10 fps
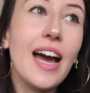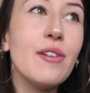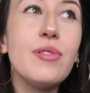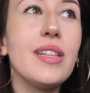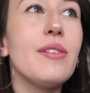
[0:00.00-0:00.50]
I
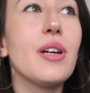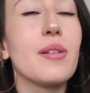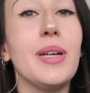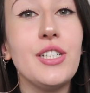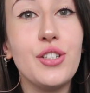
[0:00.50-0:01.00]
really
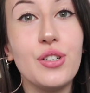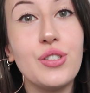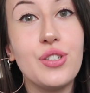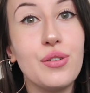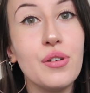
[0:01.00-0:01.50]
recommend you
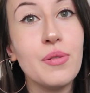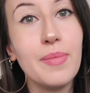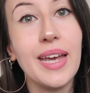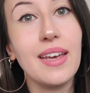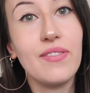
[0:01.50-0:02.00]
to
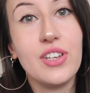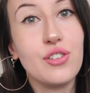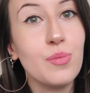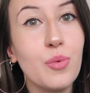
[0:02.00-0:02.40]
make a vision